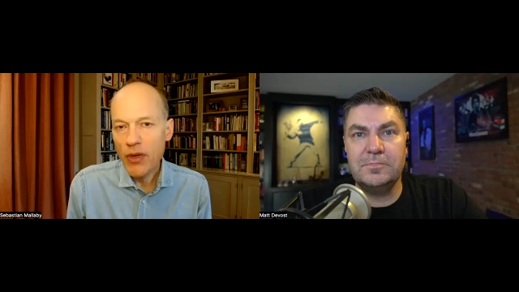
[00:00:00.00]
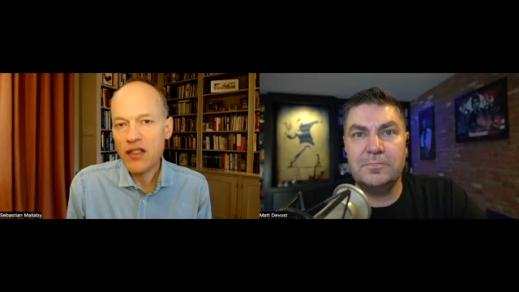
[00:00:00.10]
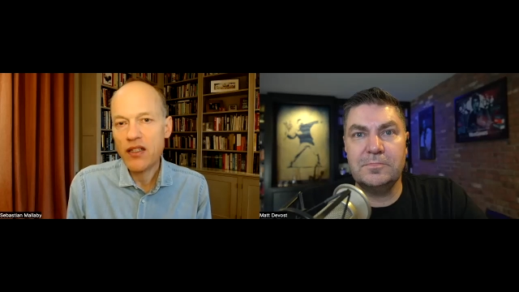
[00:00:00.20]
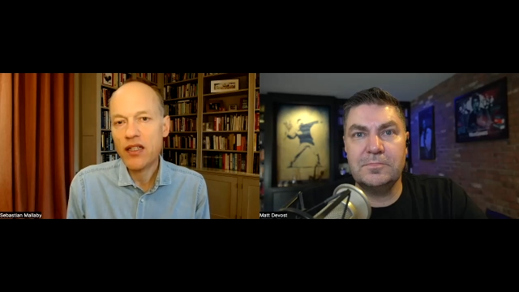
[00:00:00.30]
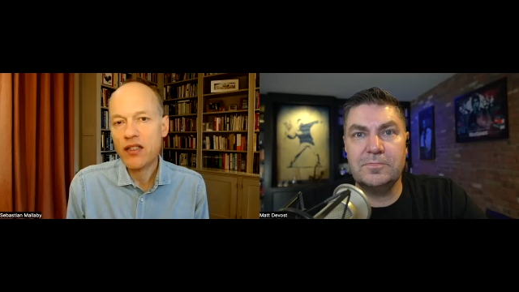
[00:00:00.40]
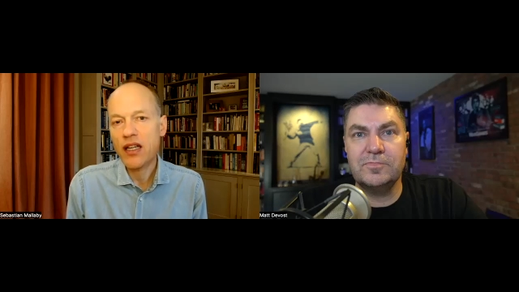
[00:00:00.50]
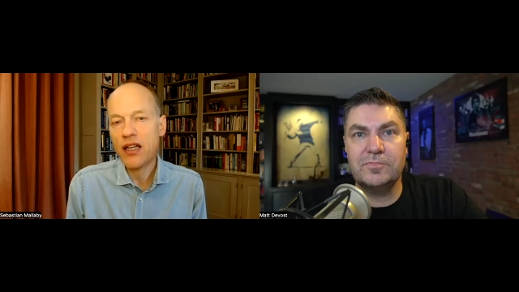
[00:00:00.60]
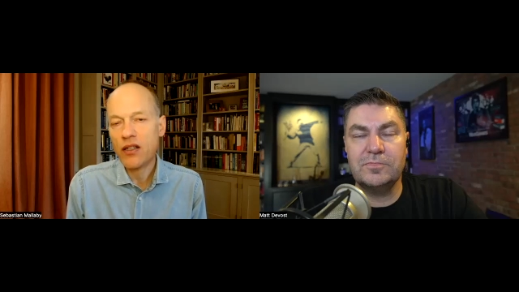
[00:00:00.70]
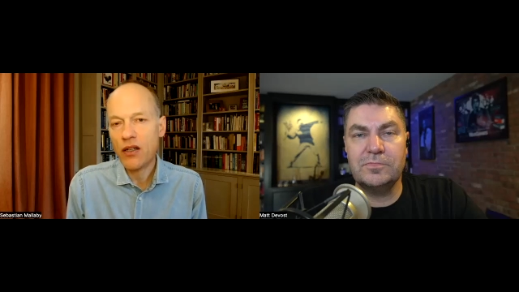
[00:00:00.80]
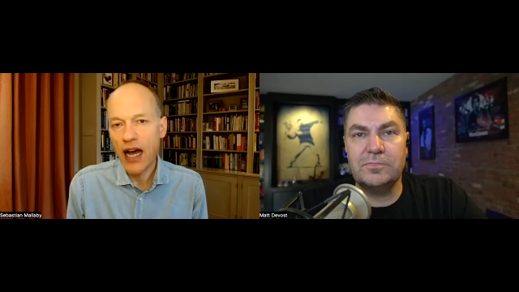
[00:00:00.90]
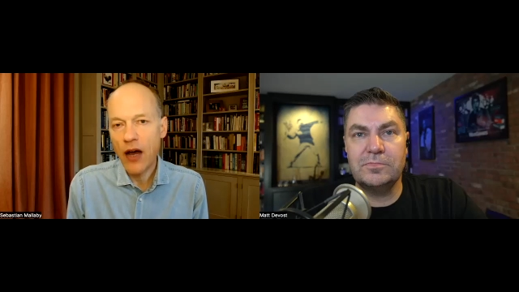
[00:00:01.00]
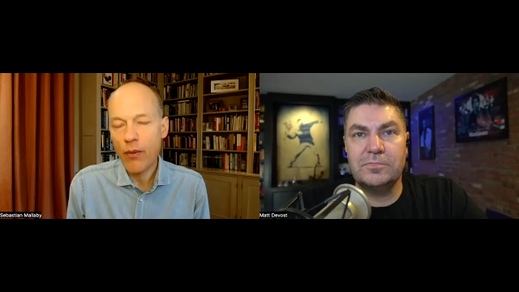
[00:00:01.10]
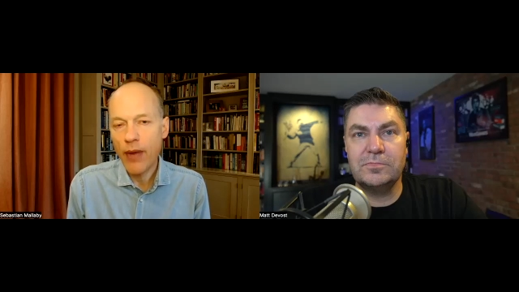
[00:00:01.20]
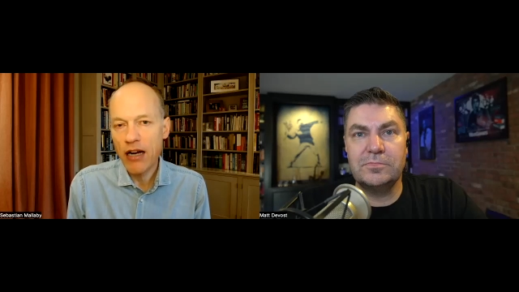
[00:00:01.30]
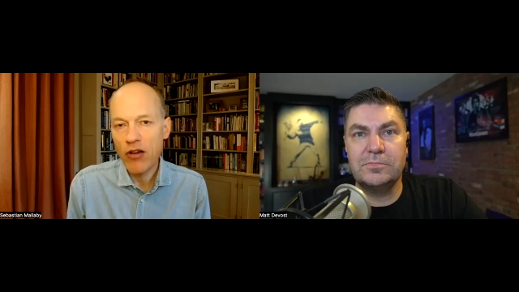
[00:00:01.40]
Speaker 1: statistics on how the
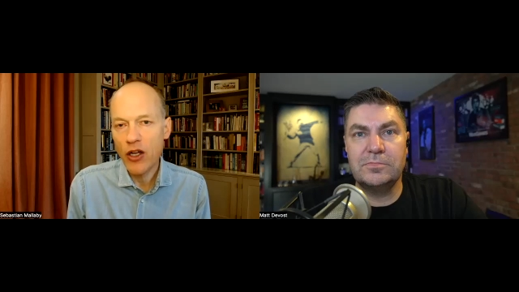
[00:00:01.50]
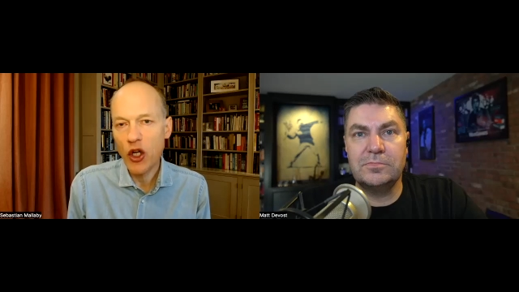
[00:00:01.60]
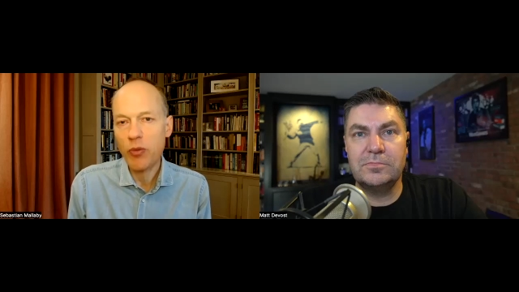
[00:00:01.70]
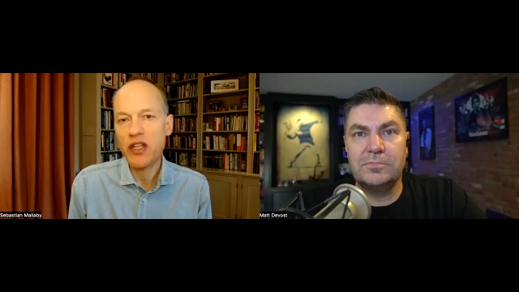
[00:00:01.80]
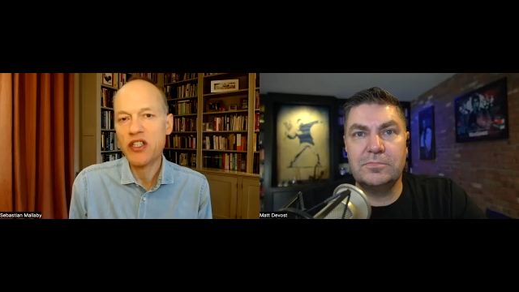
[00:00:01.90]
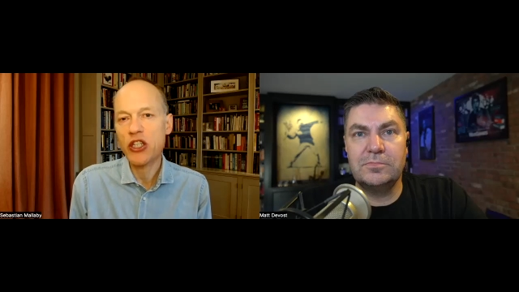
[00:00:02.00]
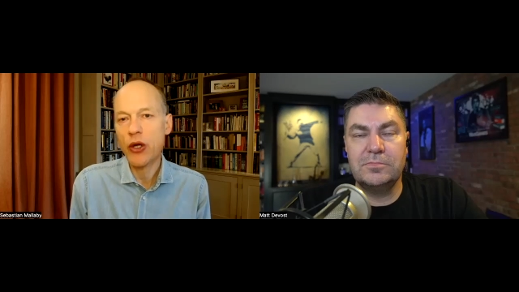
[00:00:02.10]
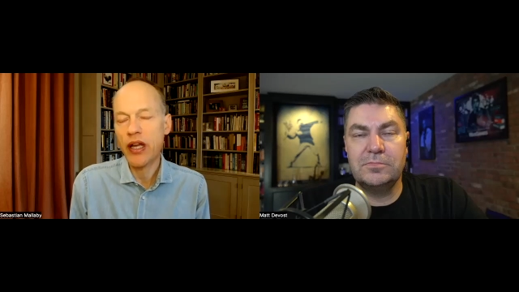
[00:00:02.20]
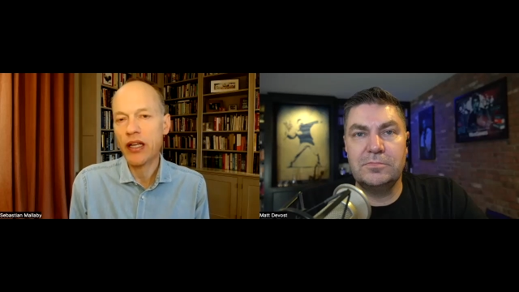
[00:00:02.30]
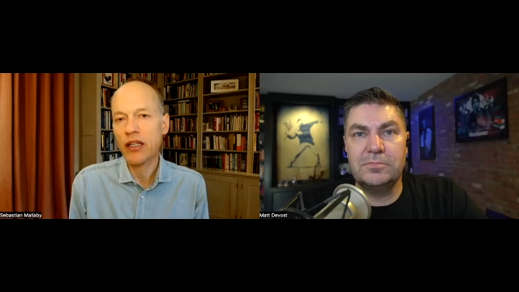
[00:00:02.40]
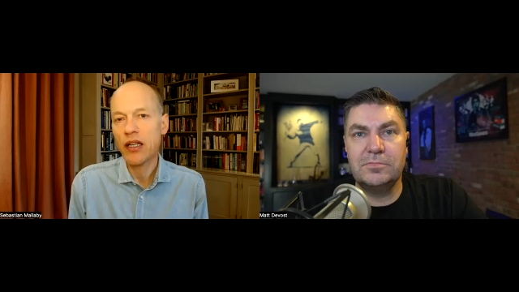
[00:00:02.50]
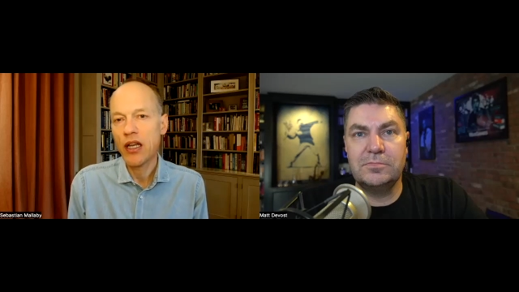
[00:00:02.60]
macroeconomy is doing,